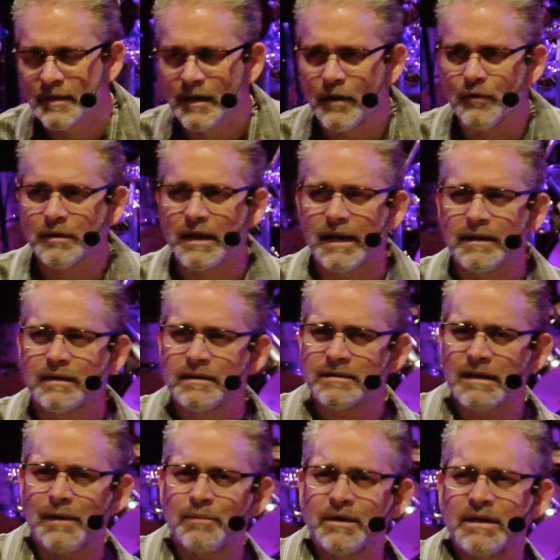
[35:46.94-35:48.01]
Okay,
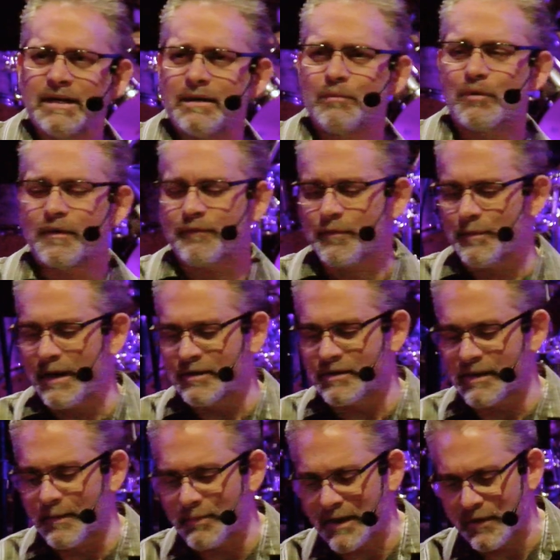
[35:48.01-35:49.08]
I'm going to need more information
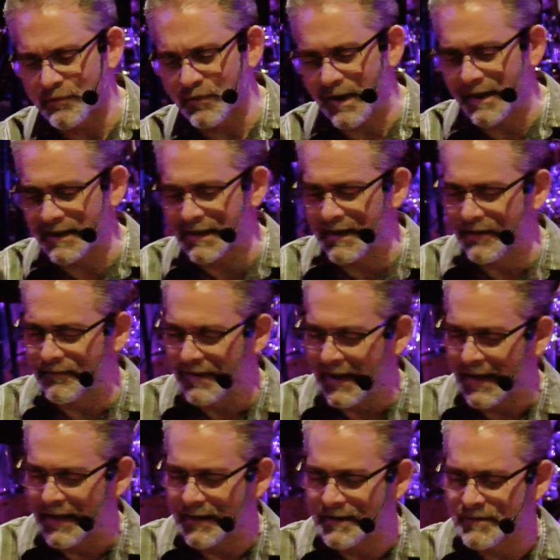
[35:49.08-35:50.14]
there, but I'll try to give
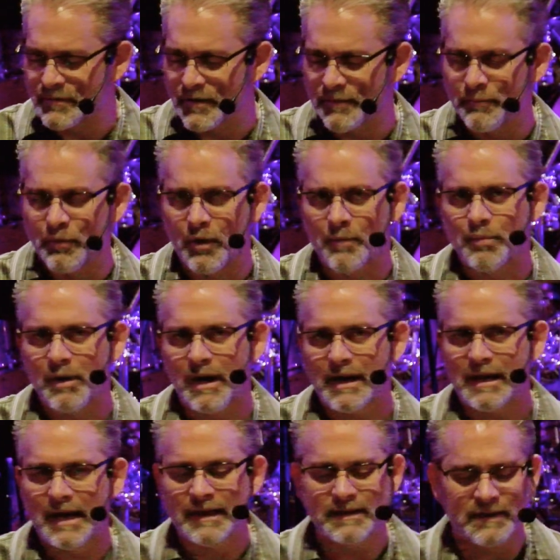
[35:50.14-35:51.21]
a sort of
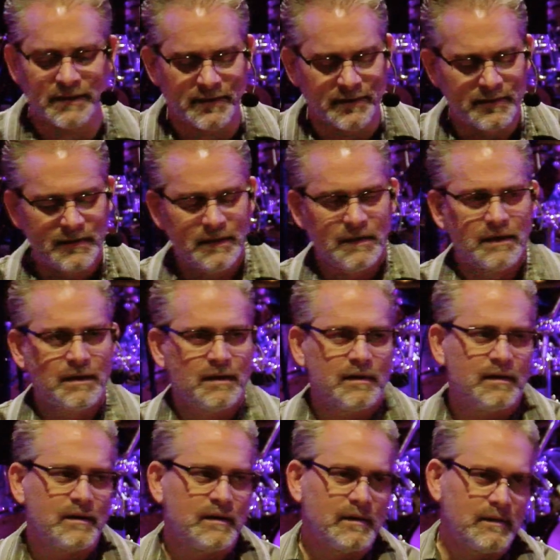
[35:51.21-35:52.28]
ballpark idea.
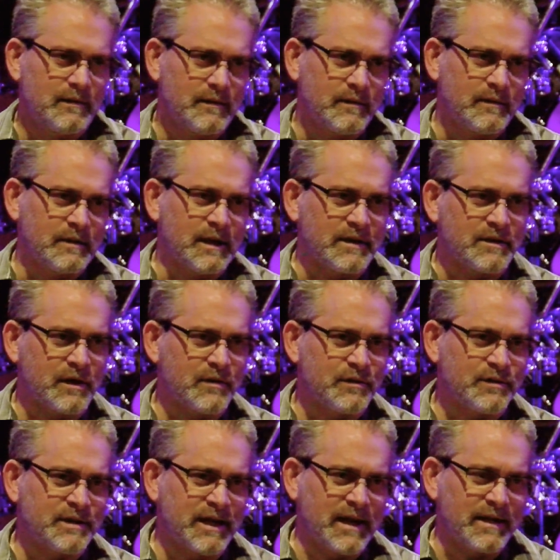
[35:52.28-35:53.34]
Let's
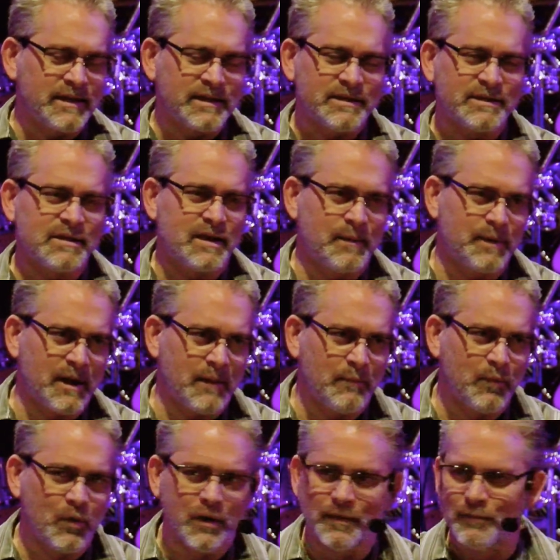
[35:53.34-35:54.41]
understand, and this is coming up
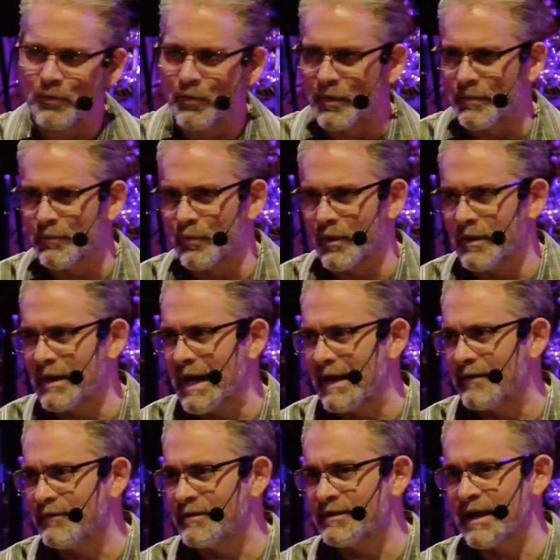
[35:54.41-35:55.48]
more and more and more. A lot
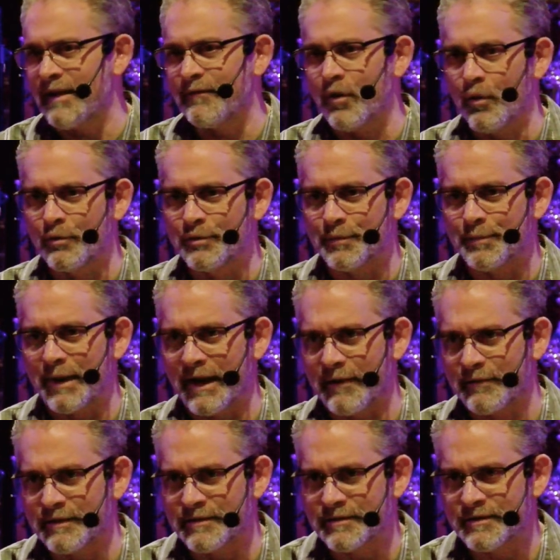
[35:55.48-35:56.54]
of us have older
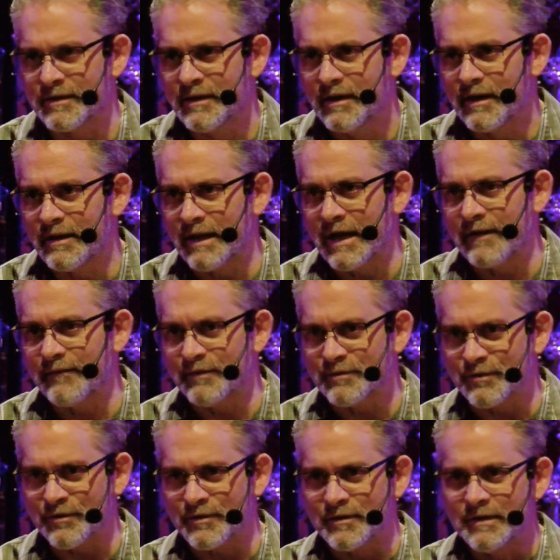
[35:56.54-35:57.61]
parents. A lot of us
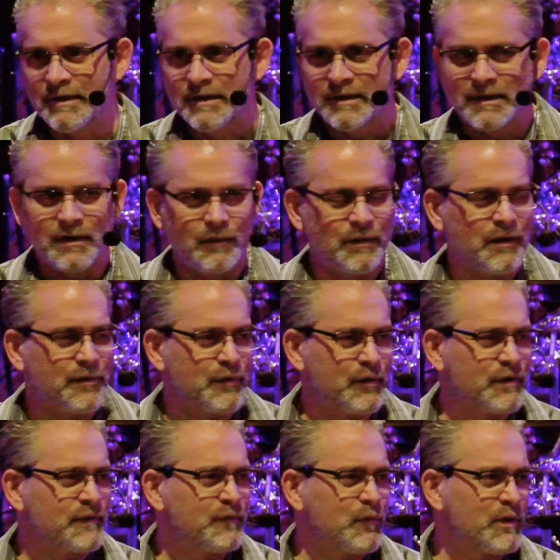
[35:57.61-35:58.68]
are, you know, in our
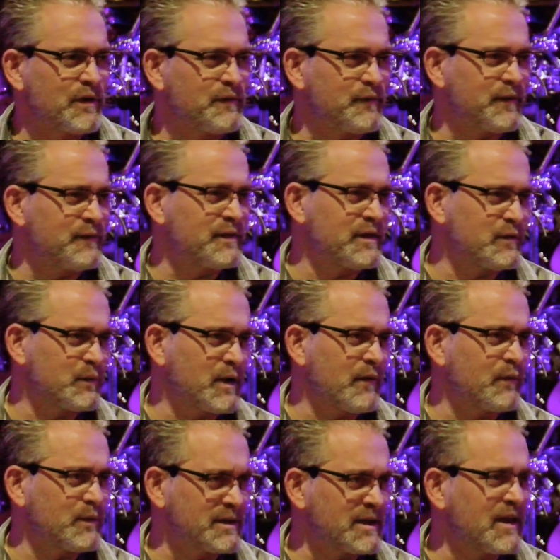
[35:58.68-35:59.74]
30s, 40s, 50s,
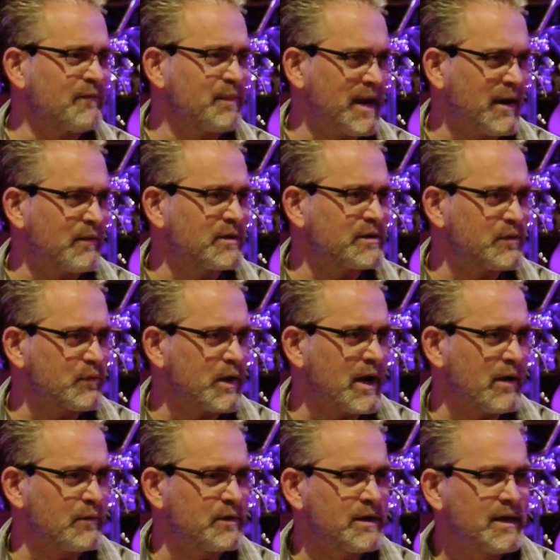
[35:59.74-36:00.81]
whatever. We still have parents
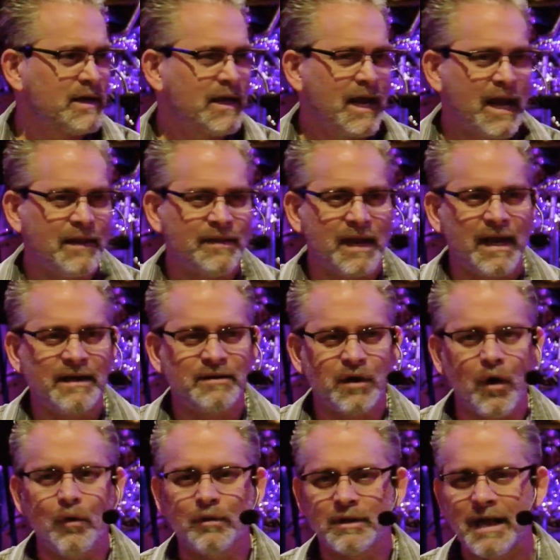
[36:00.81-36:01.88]
around, and they don't